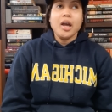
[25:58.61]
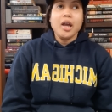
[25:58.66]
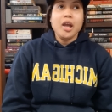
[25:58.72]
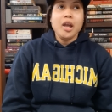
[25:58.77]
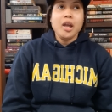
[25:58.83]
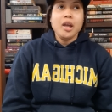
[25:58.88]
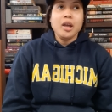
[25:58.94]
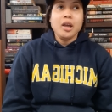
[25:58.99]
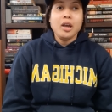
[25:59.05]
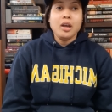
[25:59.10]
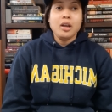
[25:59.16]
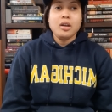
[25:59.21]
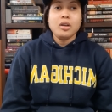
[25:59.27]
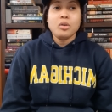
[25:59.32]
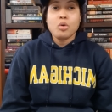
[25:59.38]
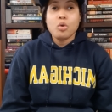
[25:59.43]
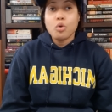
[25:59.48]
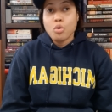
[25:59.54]

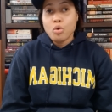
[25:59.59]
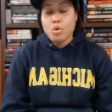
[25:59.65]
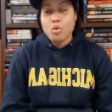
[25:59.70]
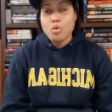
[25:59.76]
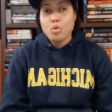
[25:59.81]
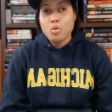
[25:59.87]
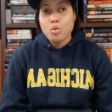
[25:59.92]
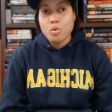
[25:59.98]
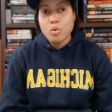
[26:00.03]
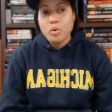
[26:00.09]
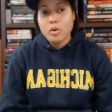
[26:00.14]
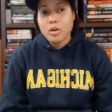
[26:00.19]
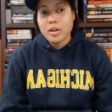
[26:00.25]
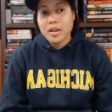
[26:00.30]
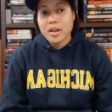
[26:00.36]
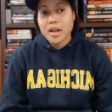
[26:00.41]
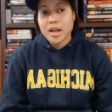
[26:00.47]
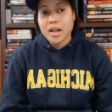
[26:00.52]
and who
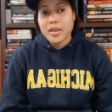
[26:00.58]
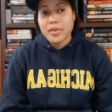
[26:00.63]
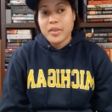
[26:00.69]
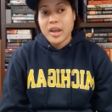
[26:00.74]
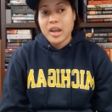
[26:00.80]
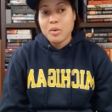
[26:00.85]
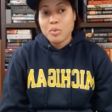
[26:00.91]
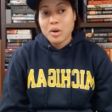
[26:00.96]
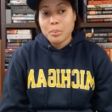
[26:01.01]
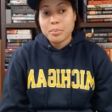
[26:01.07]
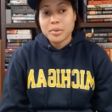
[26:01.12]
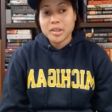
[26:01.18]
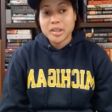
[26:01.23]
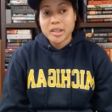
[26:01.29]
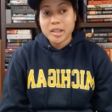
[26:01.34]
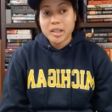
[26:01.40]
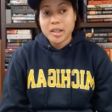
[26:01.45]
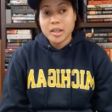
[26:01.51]
they
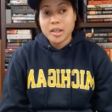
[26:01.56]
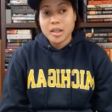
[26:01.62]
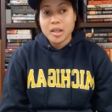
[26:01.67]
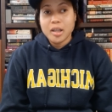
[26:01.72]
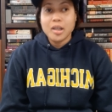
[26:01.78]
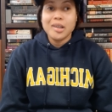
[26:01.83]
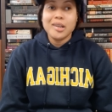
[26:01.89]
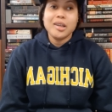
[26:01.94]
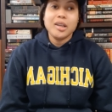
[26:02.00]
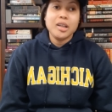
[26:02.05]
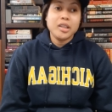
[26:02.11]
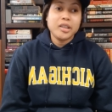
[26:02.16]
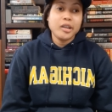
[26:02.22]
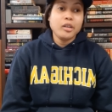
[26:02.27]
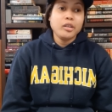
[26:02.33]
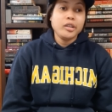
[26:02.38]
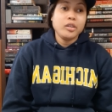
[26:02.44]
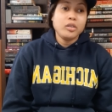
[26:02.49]
represent. It's
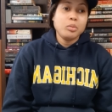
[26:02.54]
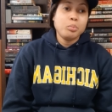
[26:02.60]
also